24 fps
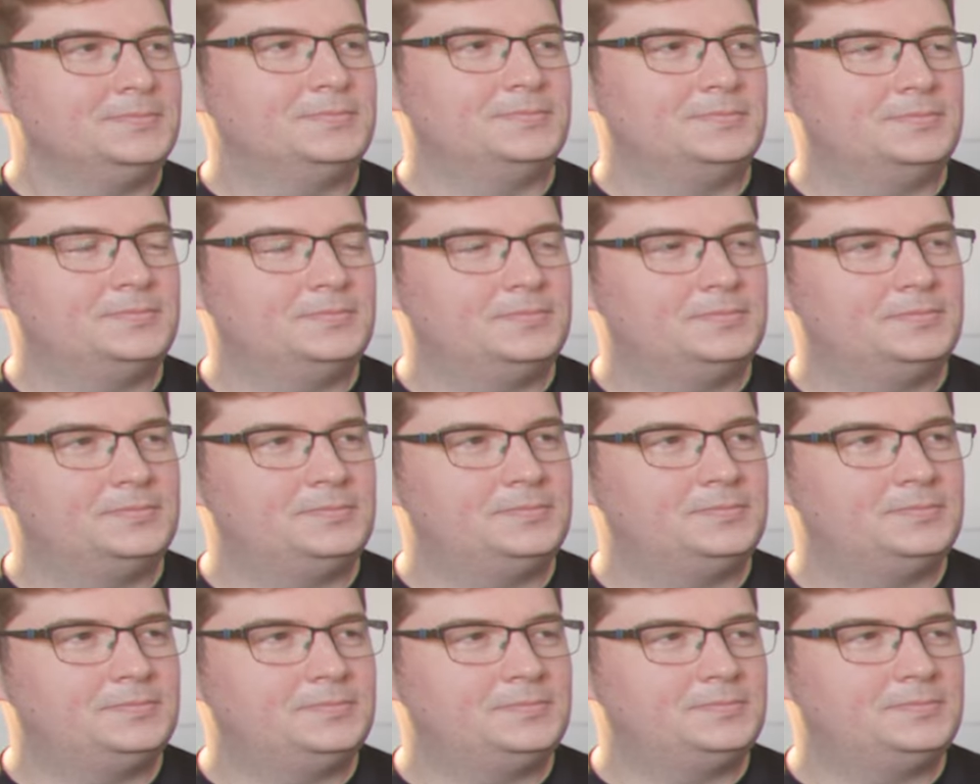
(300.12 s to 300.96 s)

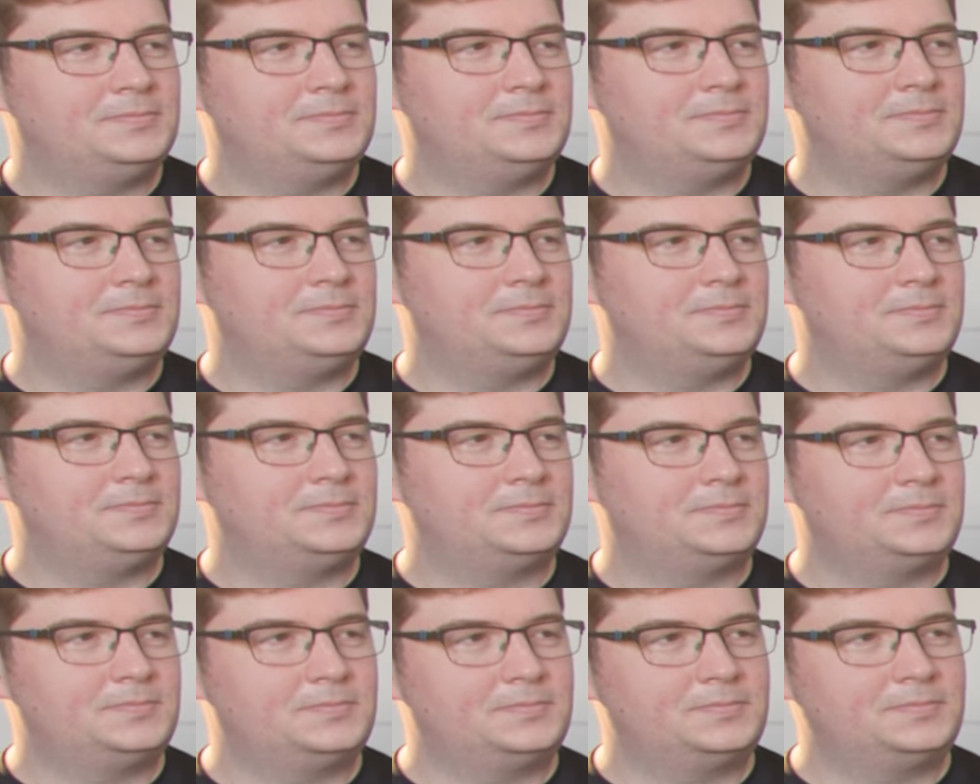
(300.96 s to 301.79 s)

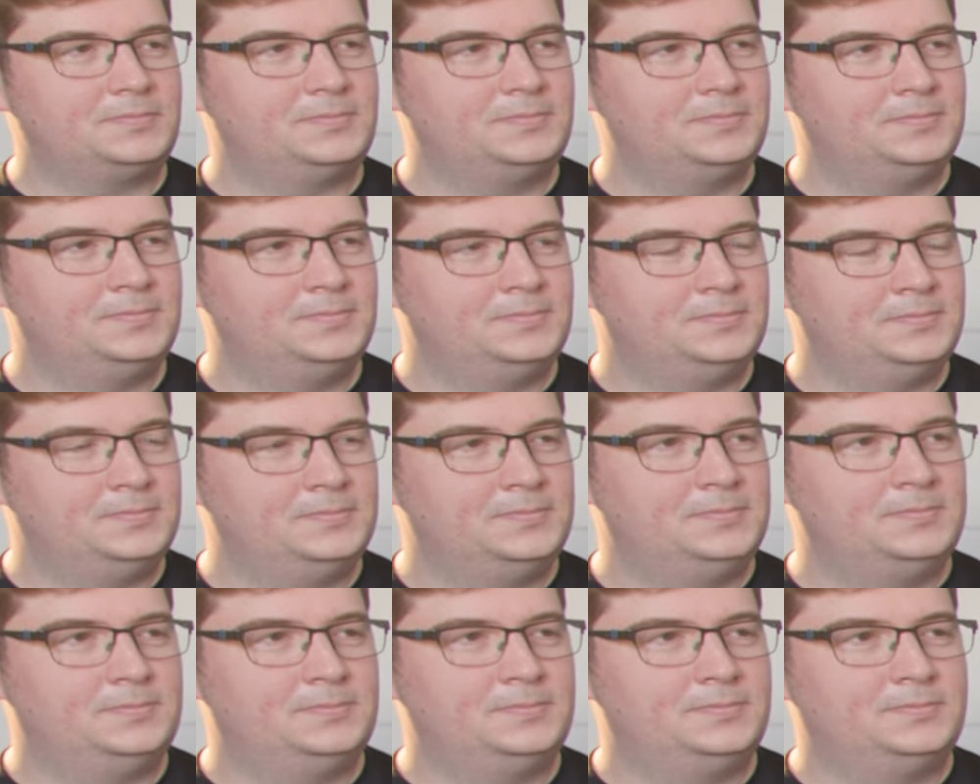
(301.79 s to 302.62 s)

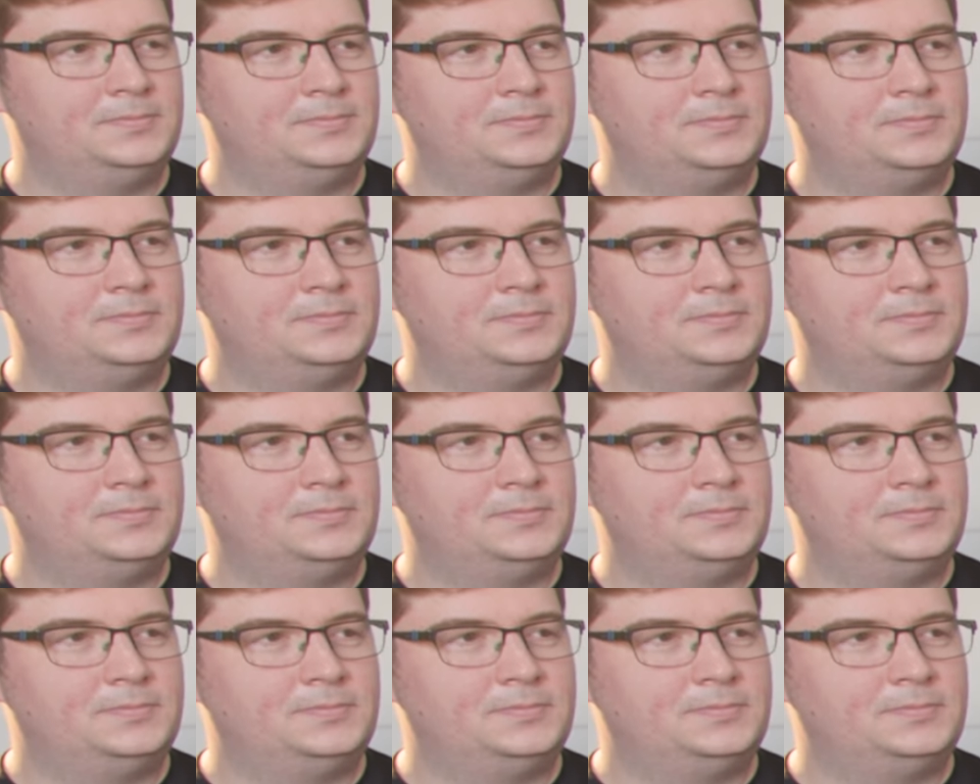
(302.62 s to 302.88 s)
(silent)